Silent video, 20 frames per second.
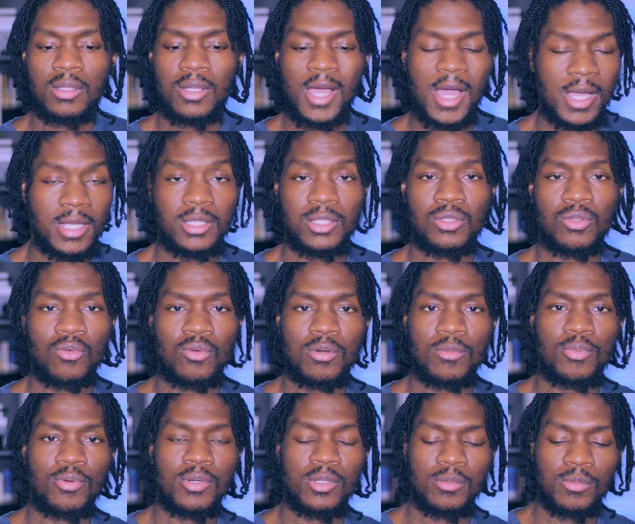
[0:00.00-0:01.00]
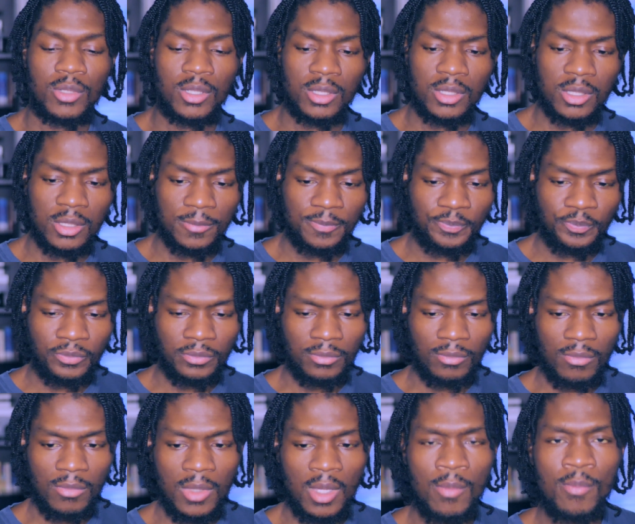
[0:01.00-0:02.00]
ice storm, pretty much,
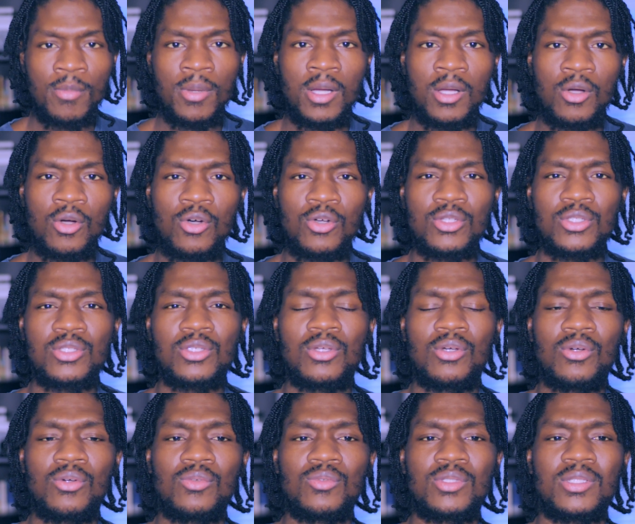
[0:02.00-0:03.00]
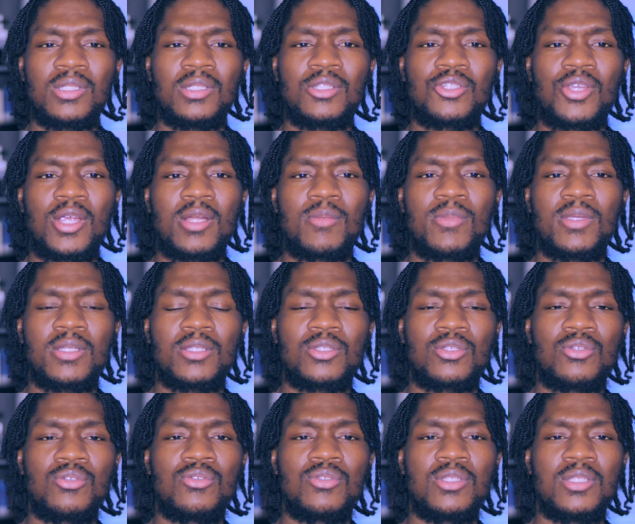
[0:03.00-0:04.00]
but also to try to make
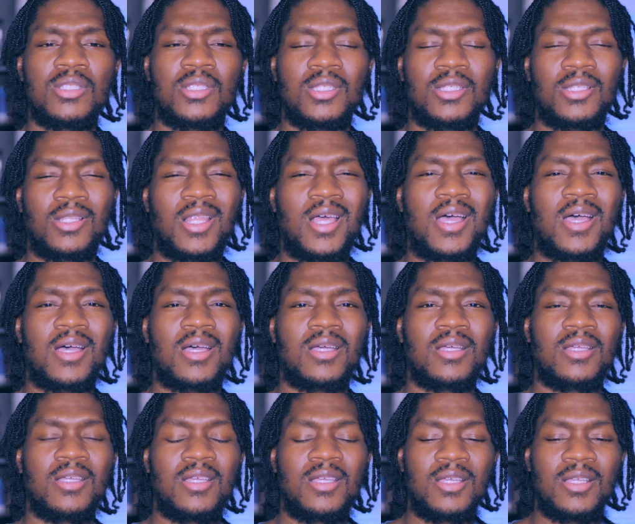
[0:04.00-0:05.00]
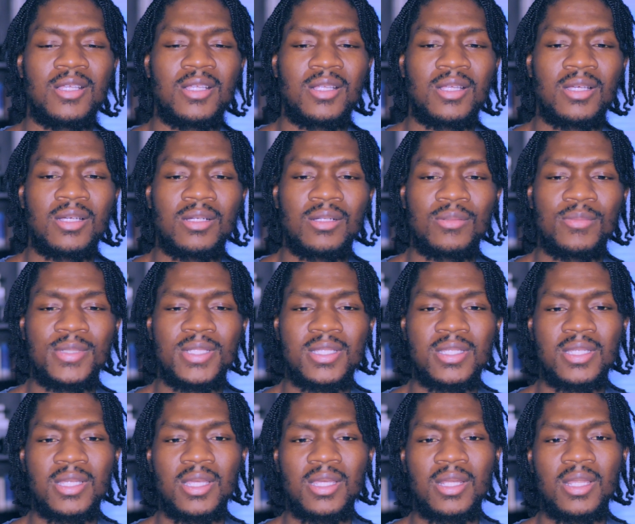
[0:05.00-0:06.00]
excuses and to lie, and
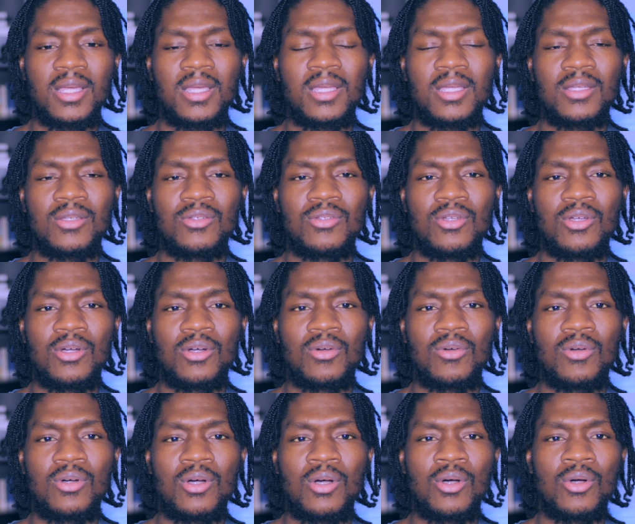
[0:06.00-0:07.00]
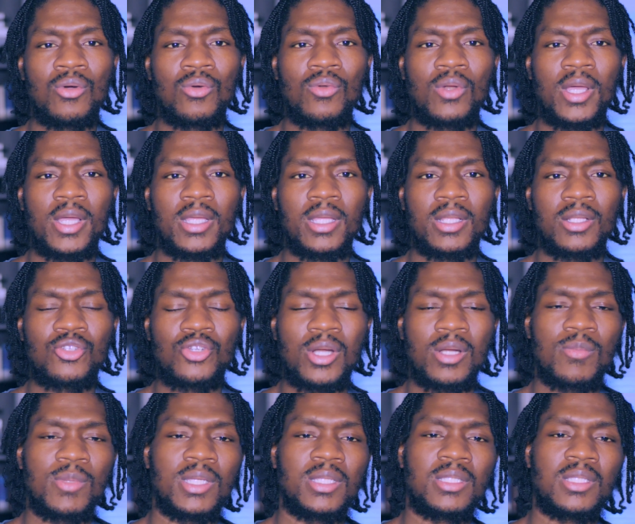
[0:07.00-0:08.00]
say that, oh, like, try
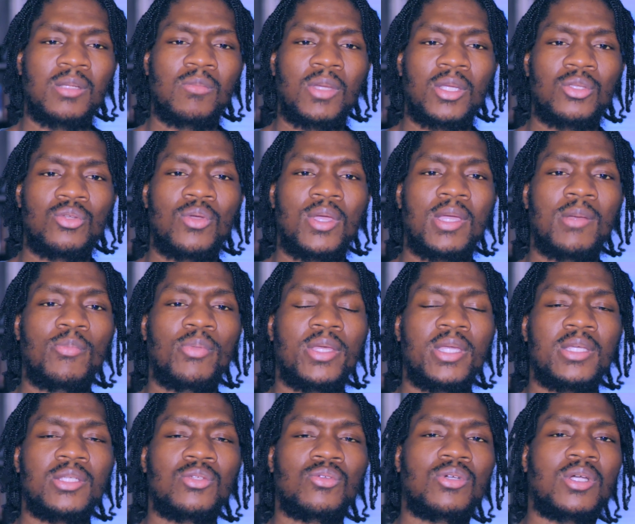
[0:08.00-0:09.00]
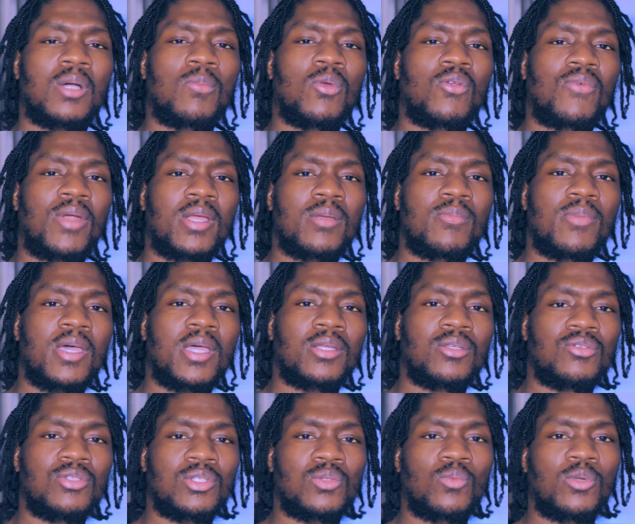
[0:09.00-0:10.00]
to make it seem like you had plans on coming right back.
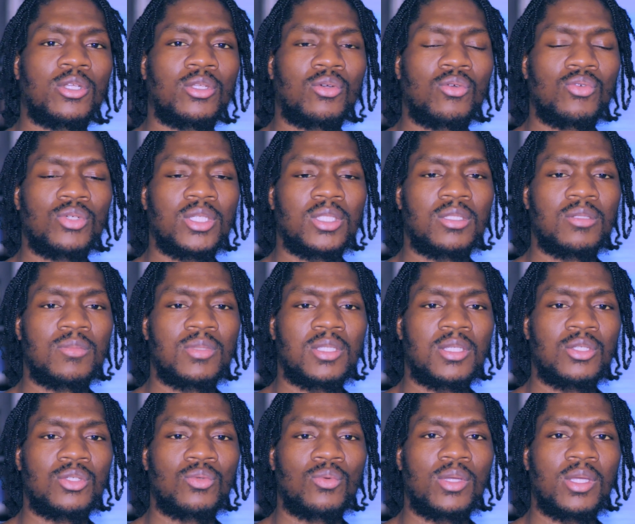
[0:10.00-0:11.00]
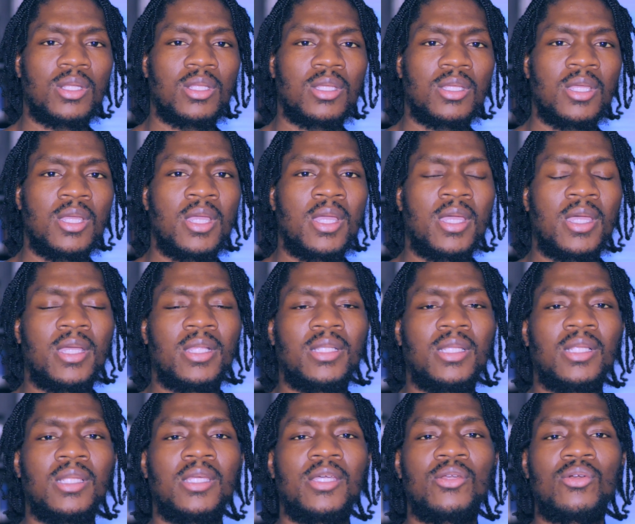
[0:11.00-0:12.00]
You just wanted to go get them situated, and
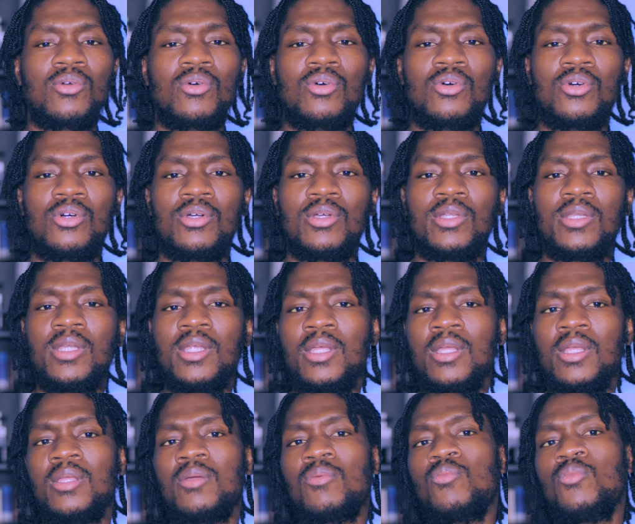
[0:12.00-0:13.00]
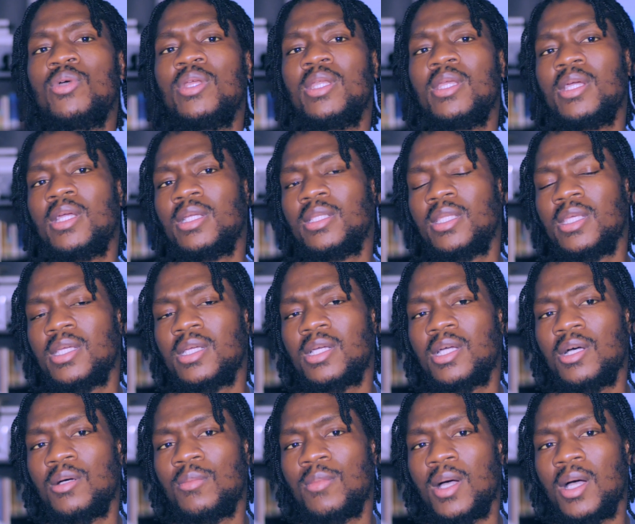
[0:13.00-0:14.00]
then later on, when everything
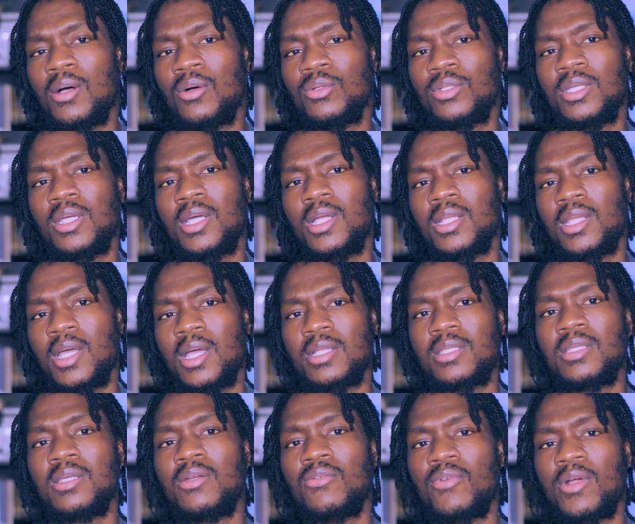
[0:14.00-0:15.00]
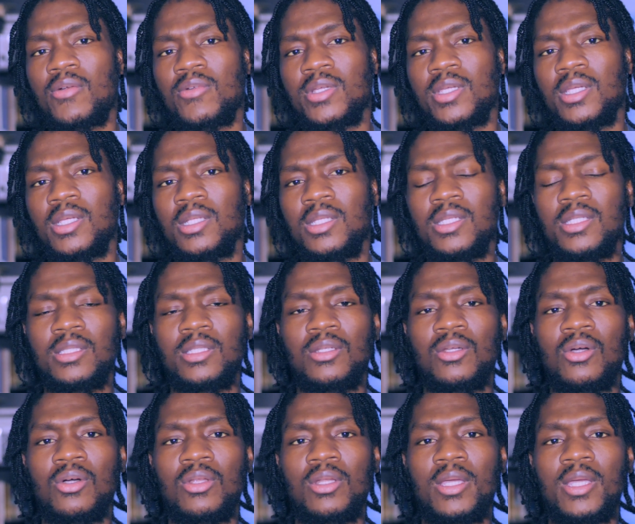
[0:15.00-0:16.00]
come out, yeah, the itinerary get leaked
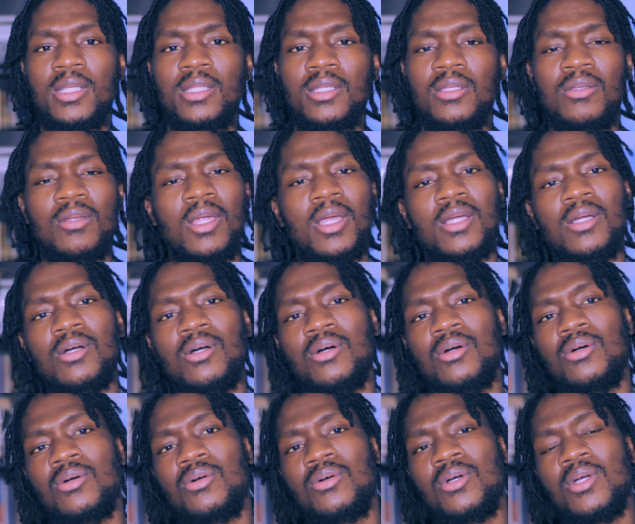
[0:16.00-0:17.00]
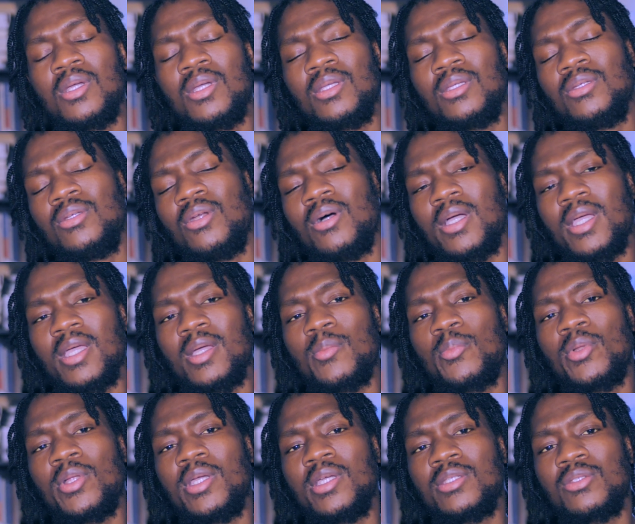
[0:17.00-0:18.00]
and all that, then you're like, oh, I had
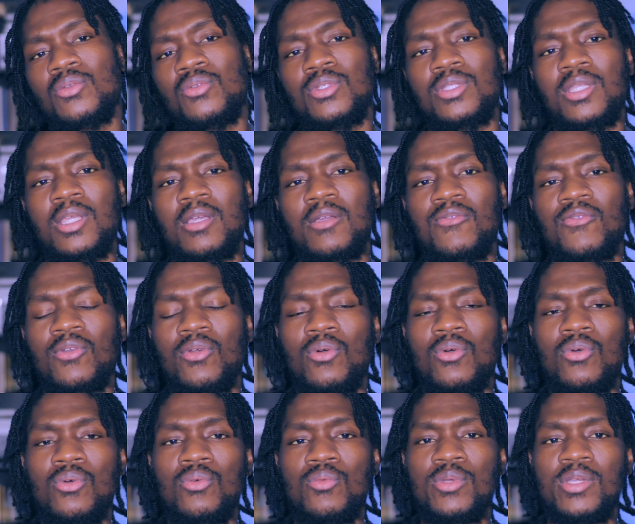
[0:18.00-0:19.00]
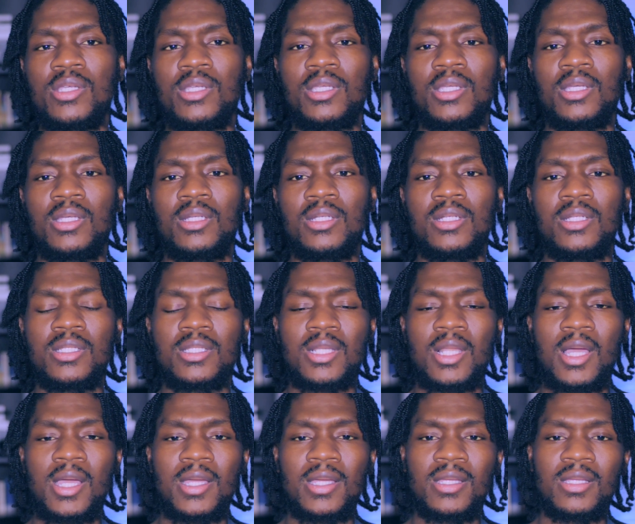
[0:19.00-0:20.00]
plans on staying for the whole weekend, and it's
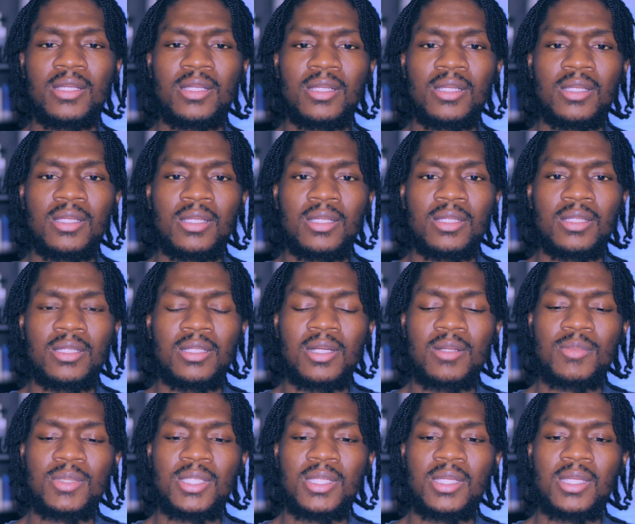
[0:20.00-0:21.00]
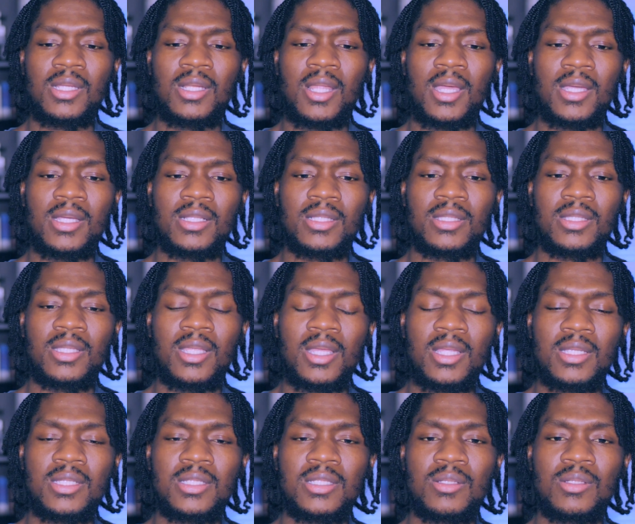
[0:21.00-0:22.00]
like, what I'm saying? Like,
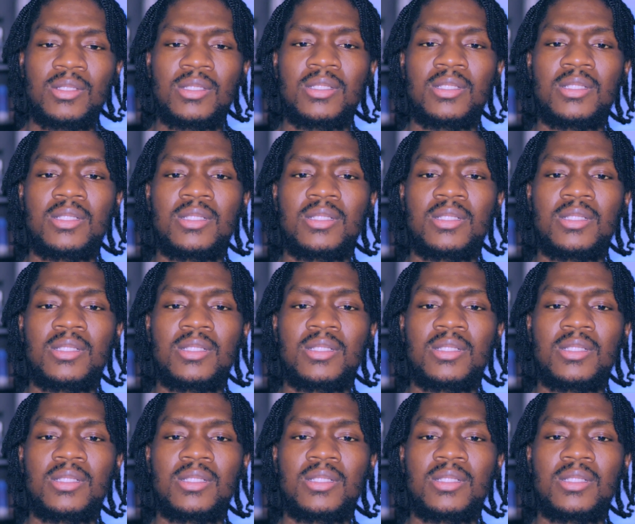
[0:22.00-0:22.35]
that should